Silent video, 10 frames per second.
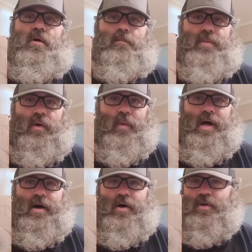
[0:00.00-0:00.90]

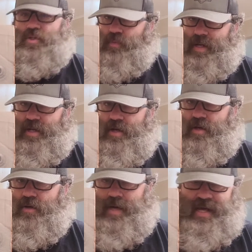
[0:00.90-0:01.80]
Biltwell
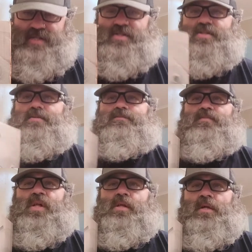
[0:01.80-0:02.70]
Gringo S.
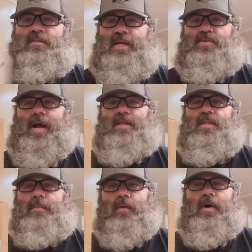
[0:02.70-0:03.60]
That's right, the
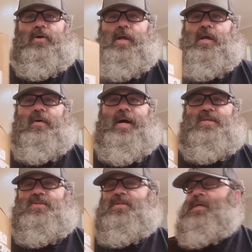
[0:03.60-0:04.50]
Biltwell Gringo
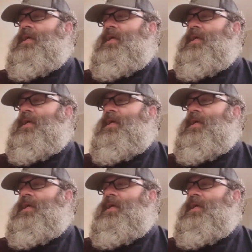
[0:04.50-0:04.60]
S.